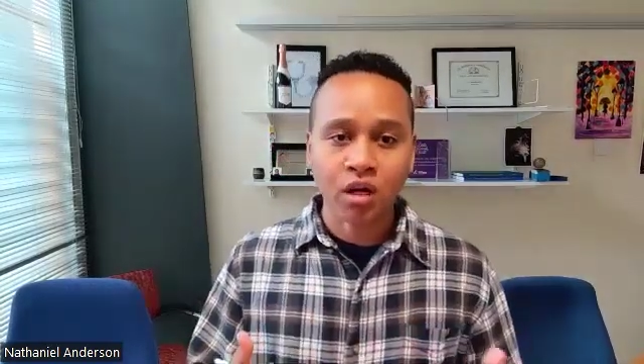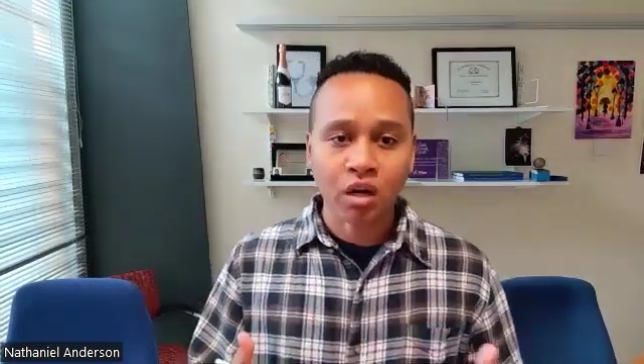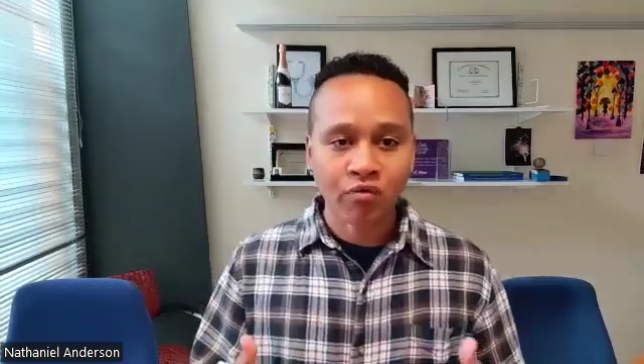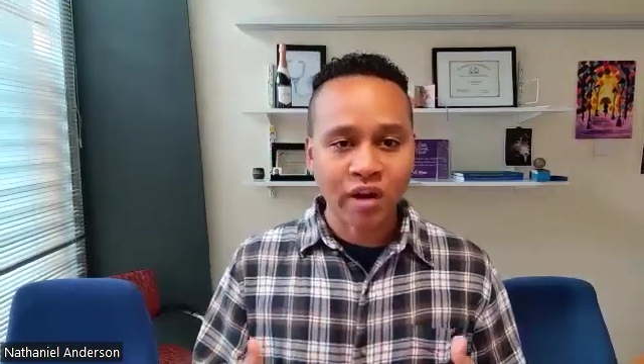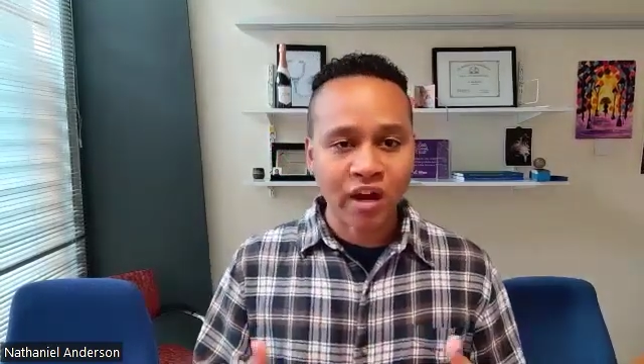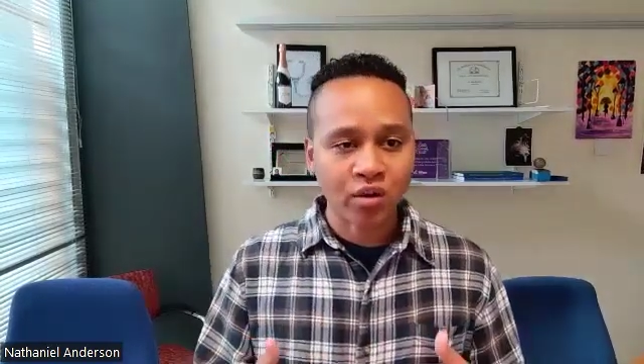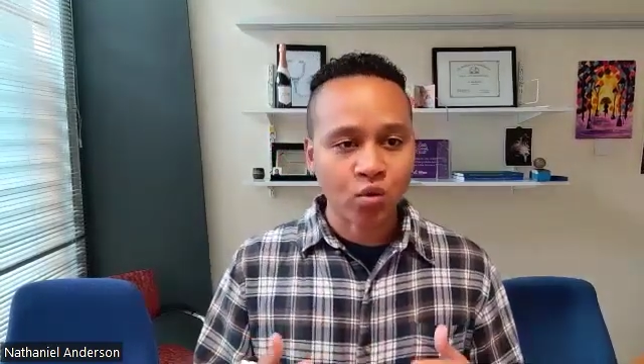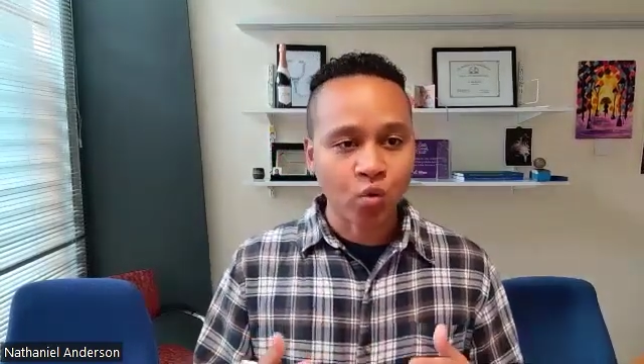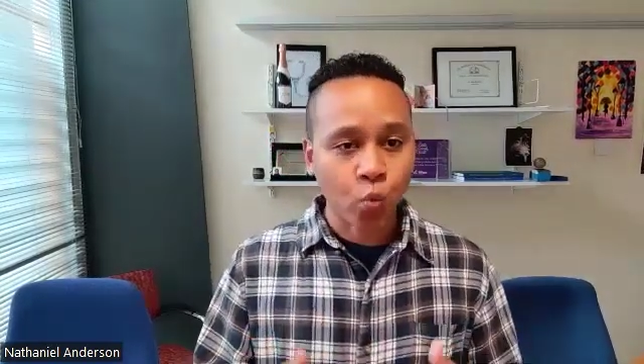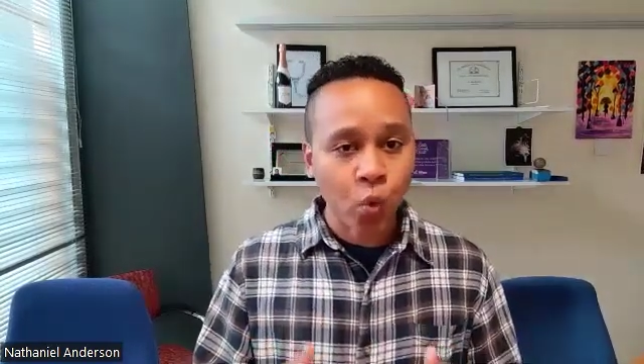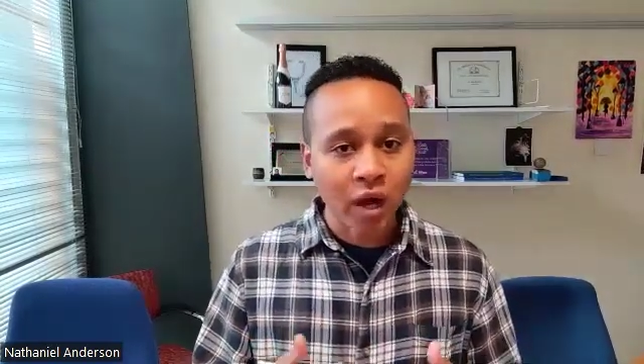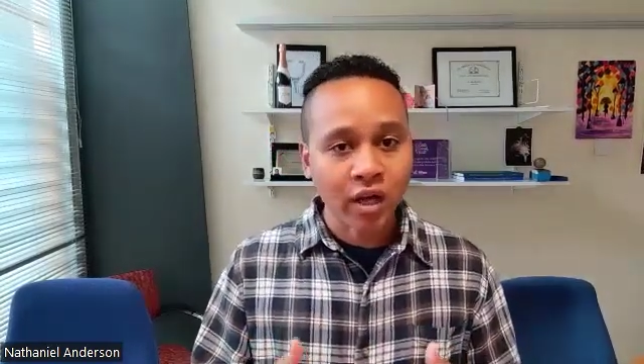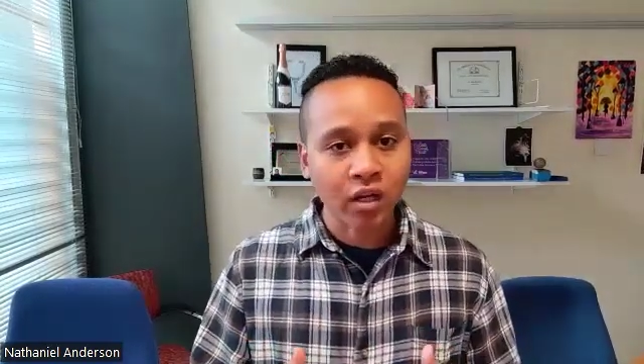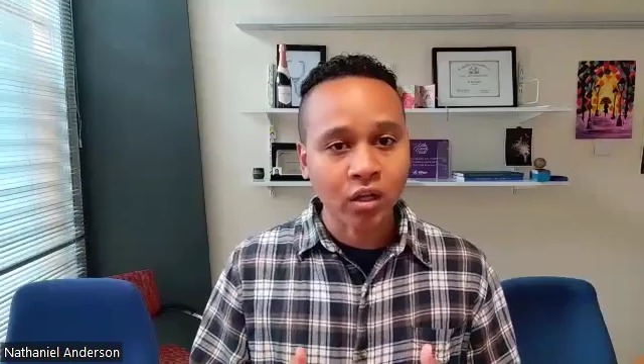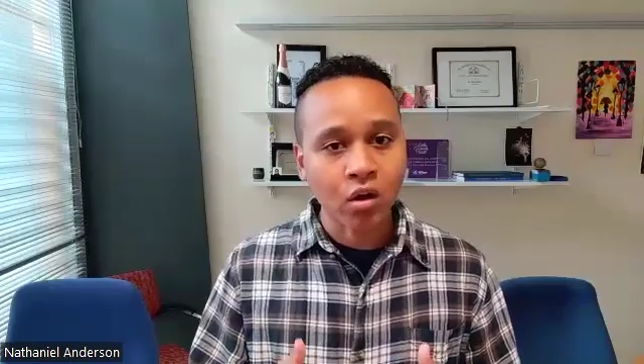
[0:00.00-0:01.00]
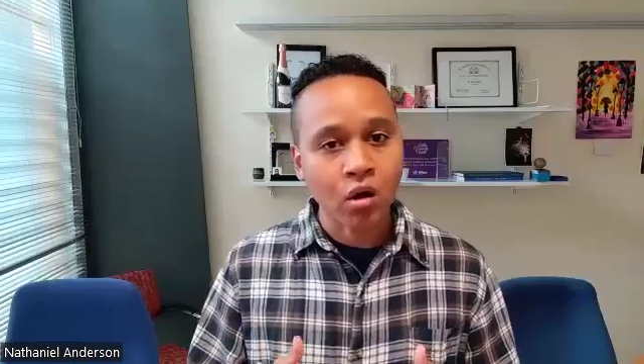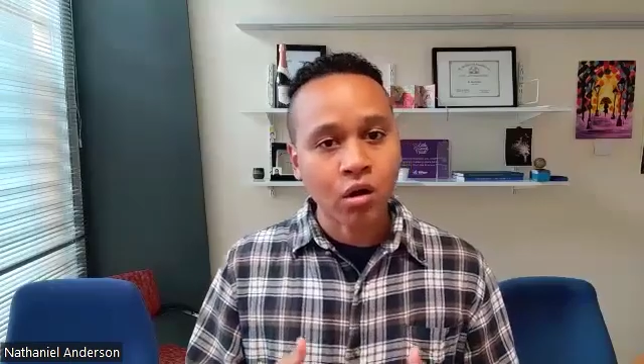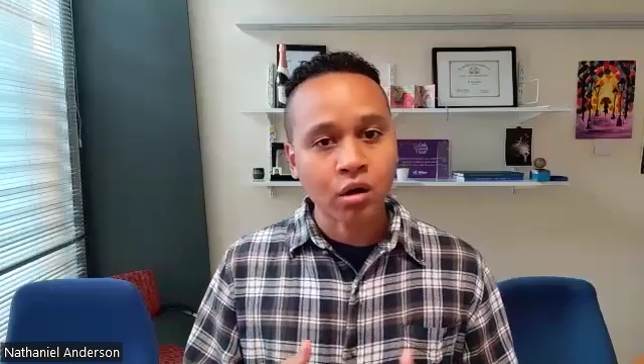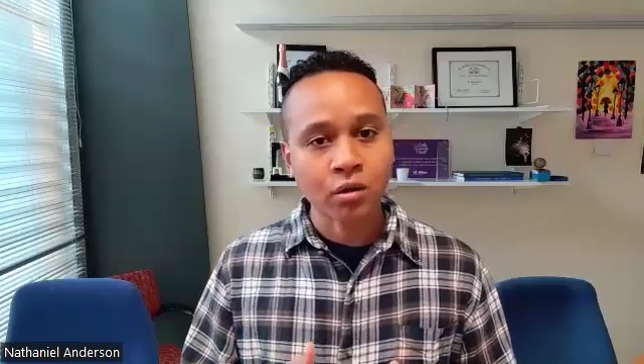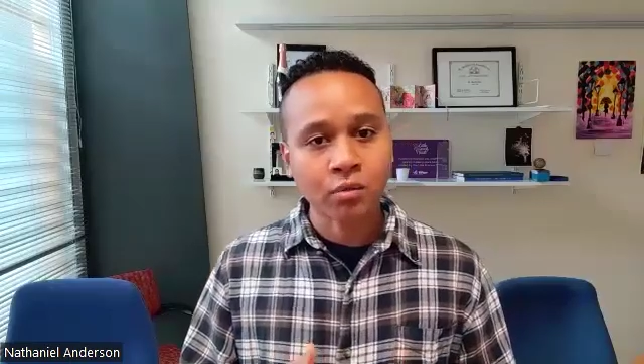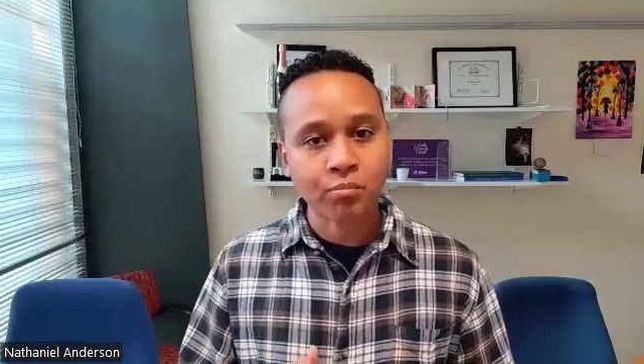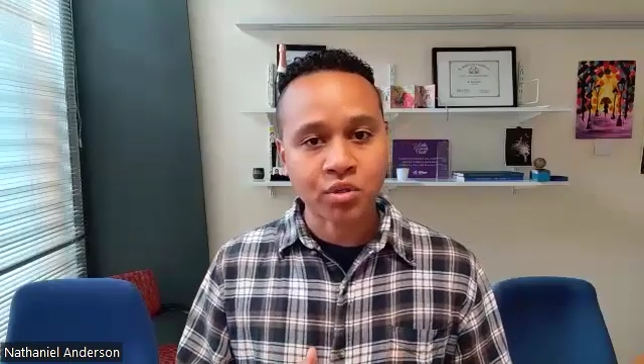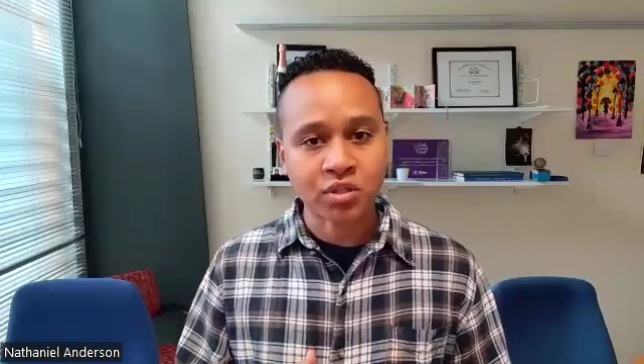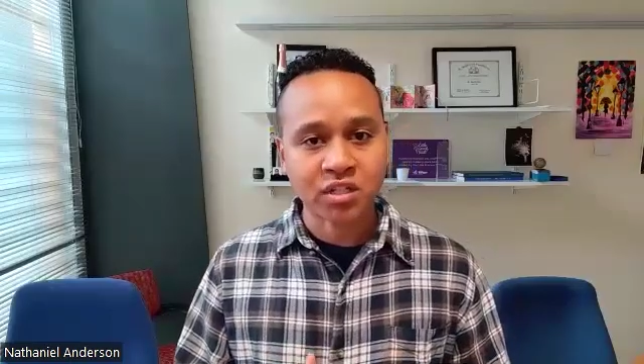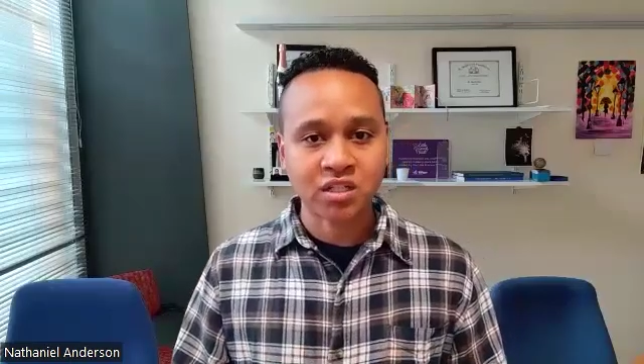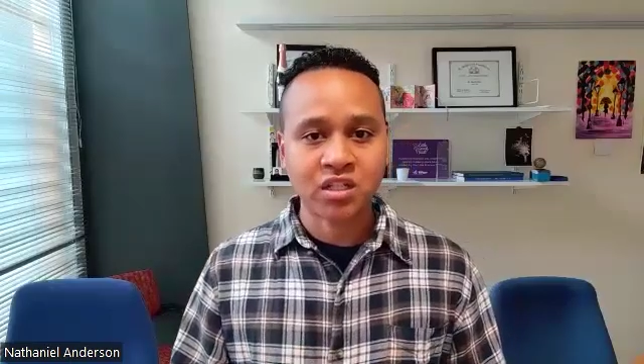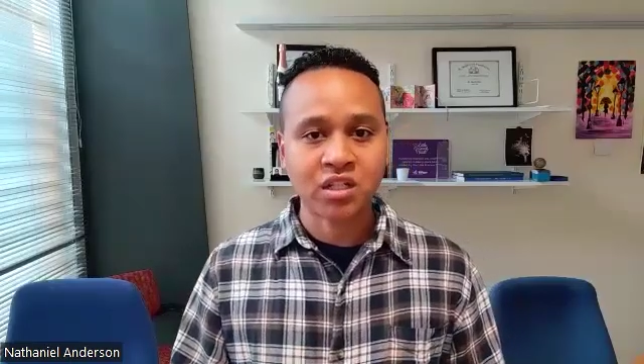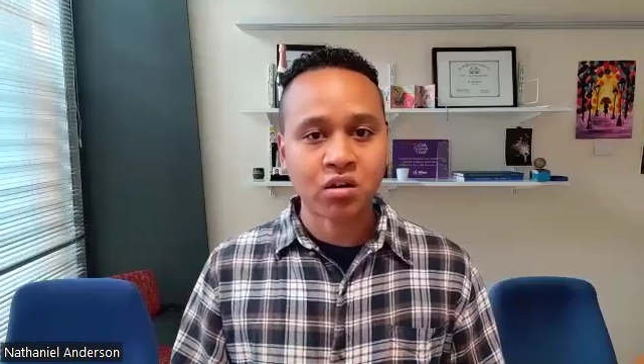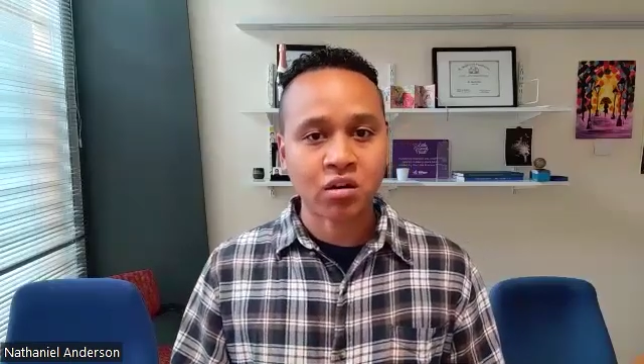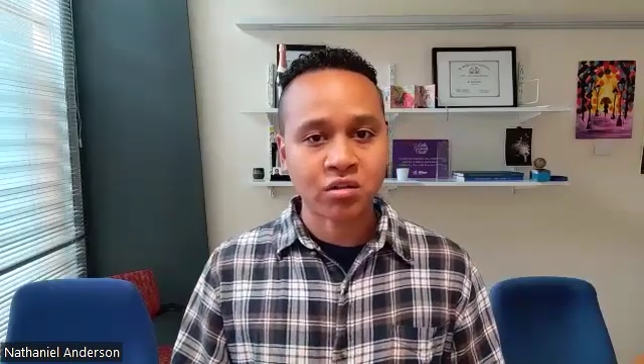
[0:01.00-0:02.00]
around what long
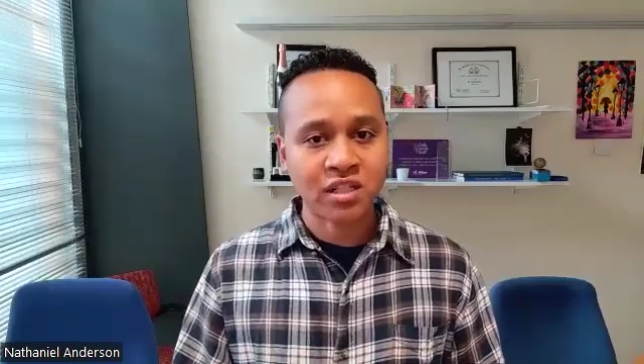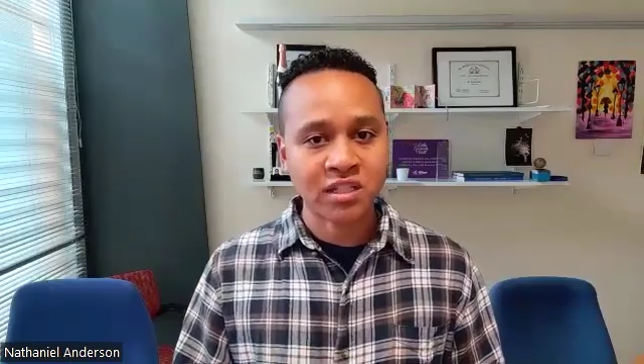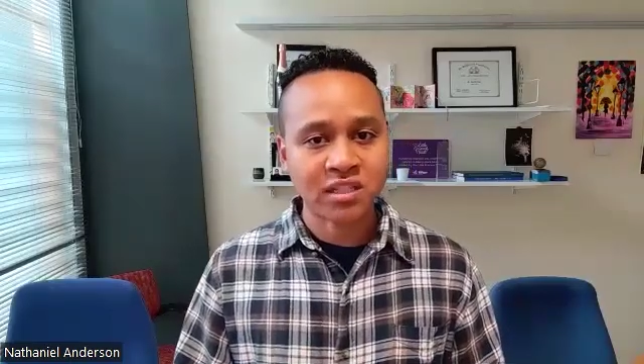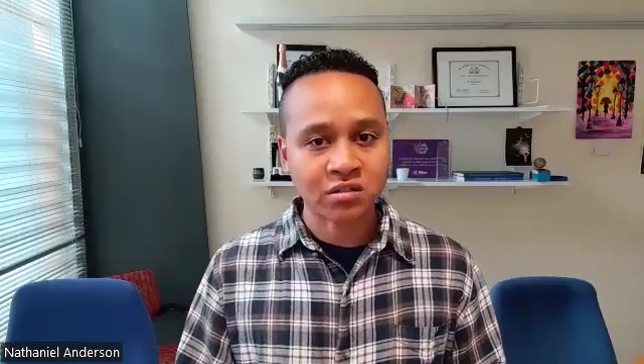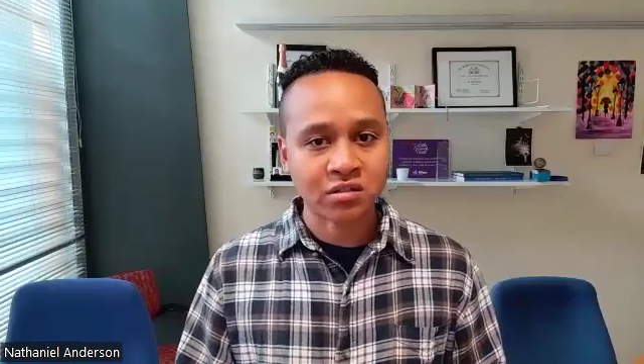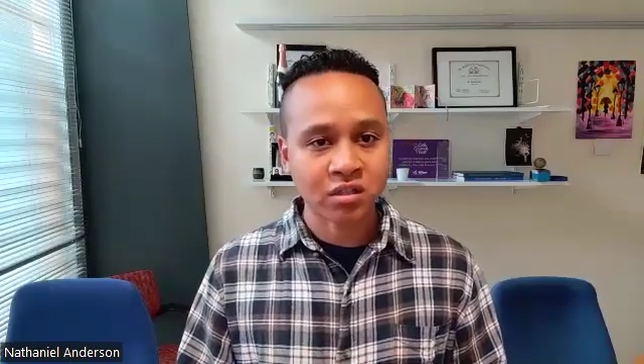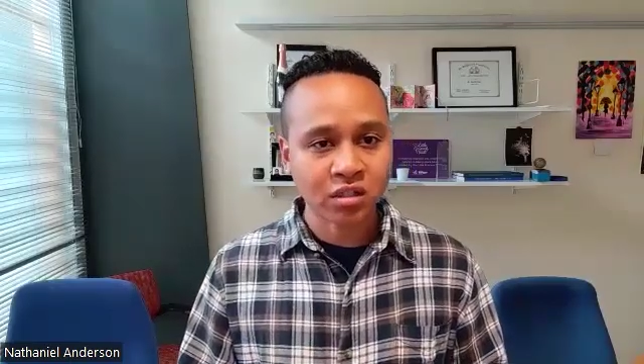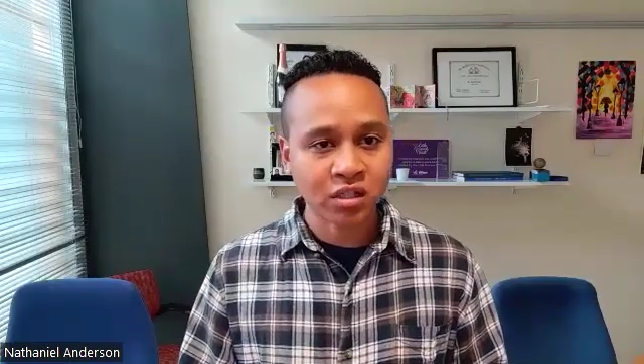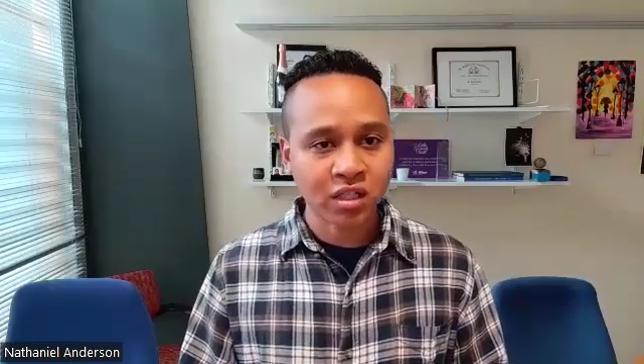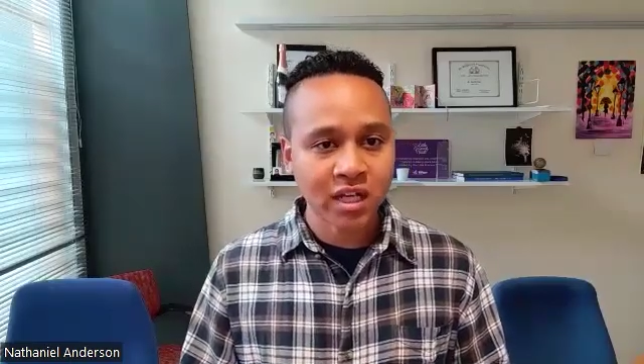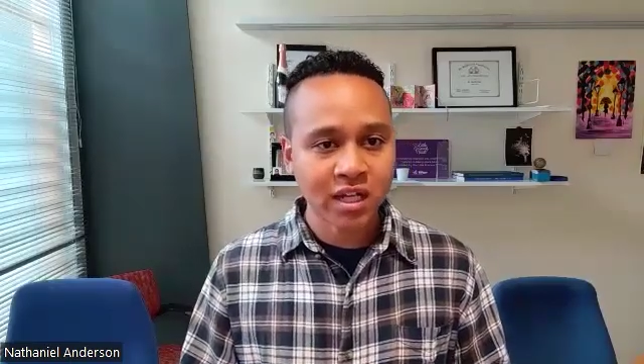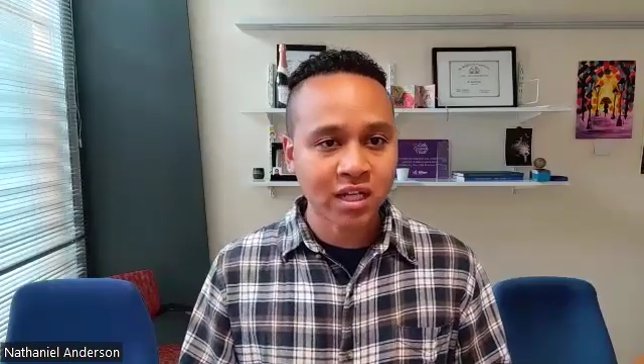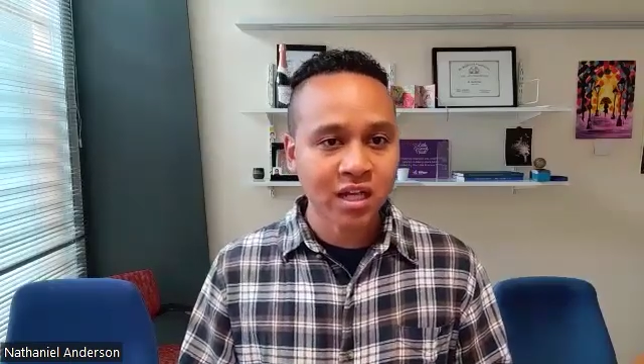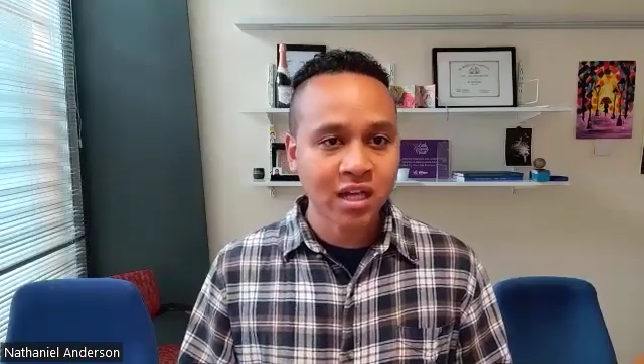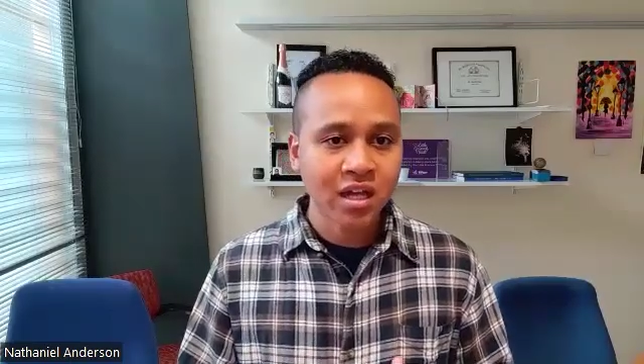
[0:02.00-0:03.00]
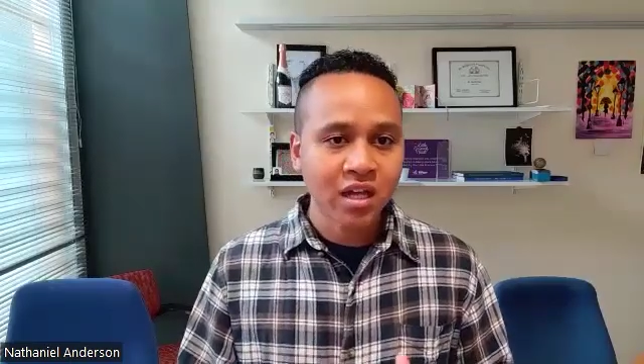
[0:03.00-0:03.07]
persisting CAR T cells look like,